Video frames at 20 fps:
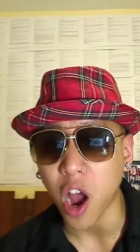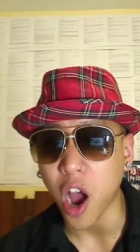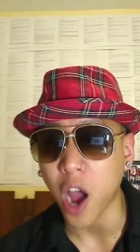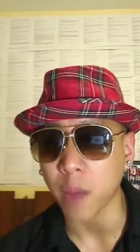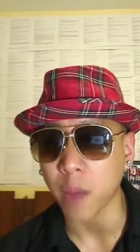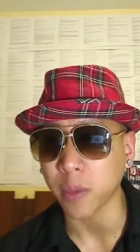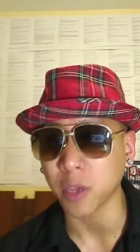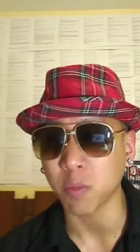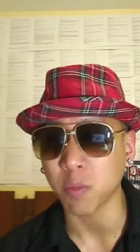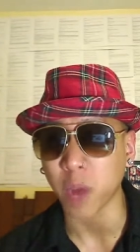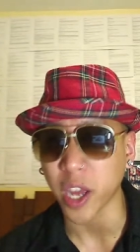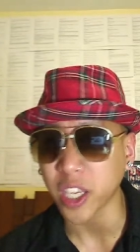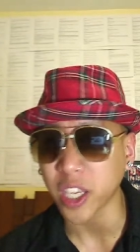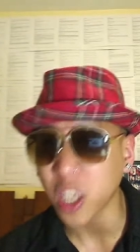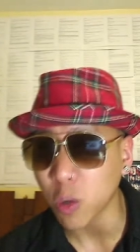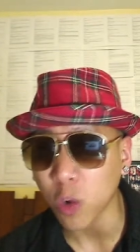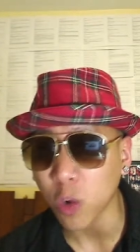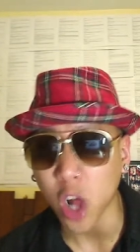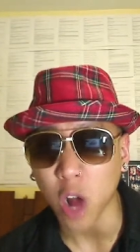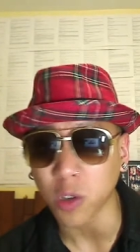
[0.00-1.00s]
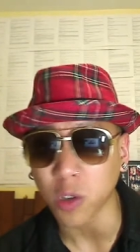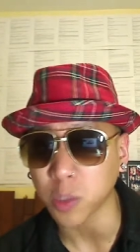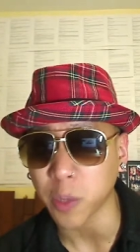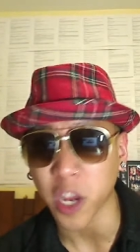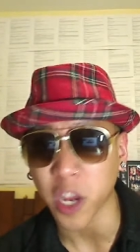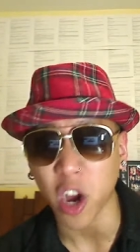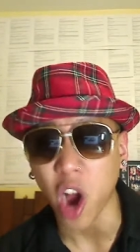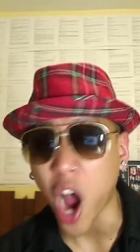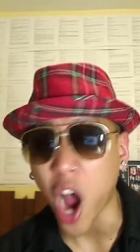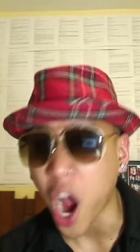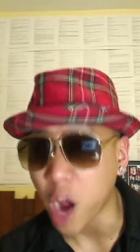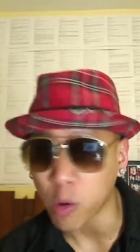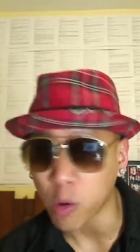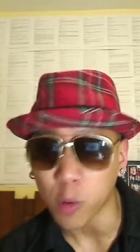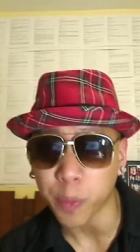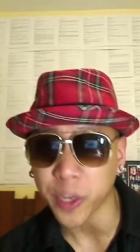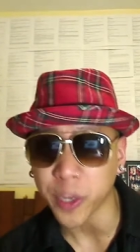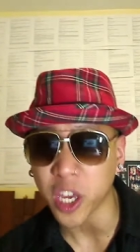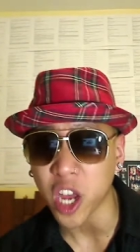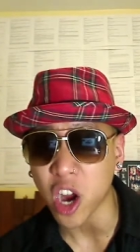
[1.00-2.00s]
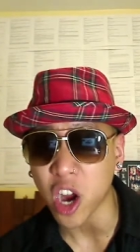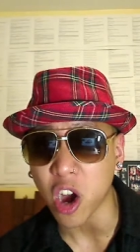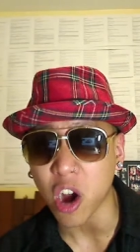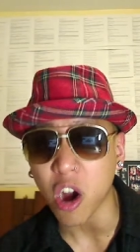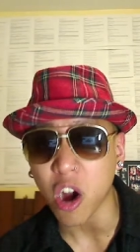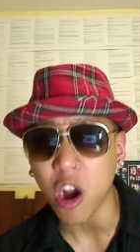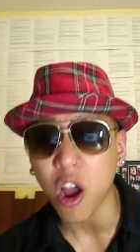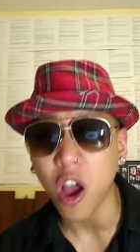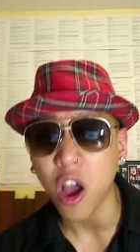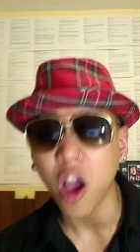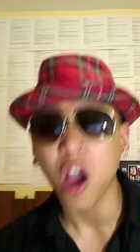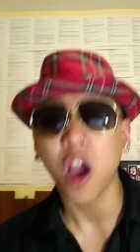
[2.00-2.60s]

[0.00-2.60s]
I mean, Mikey will always be here. I will be here.